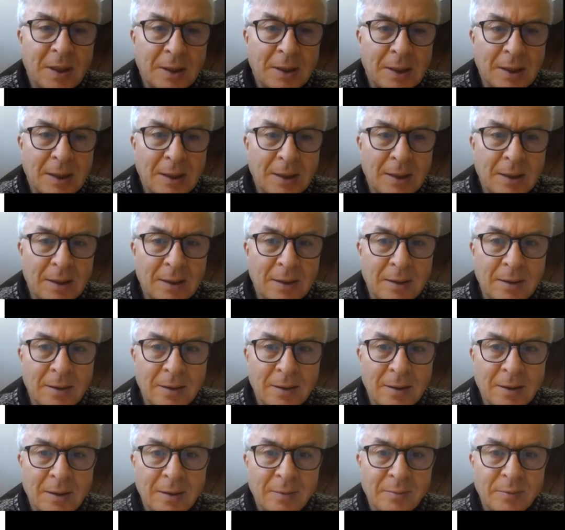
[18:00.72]
again, I'm
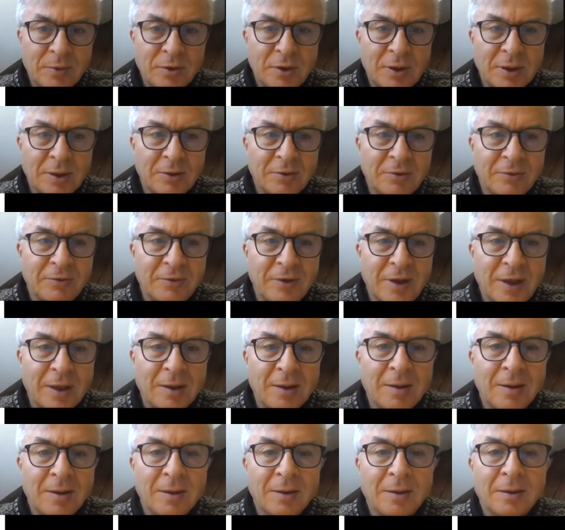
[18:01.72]
trying to
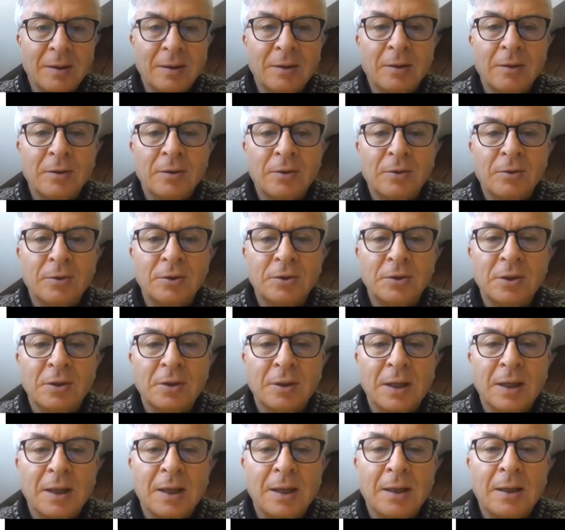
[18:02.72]
find
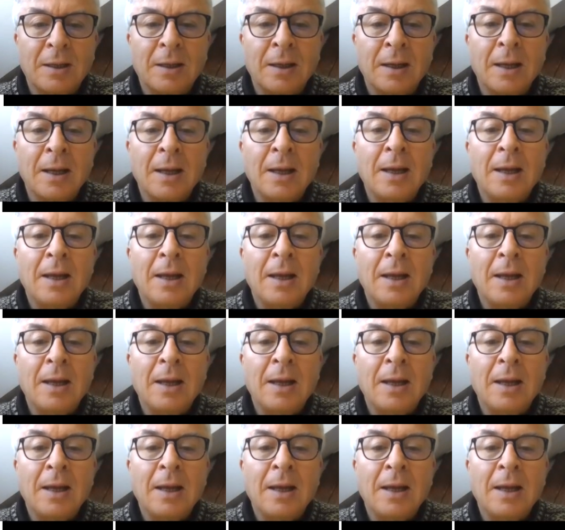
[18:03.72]
cursor here.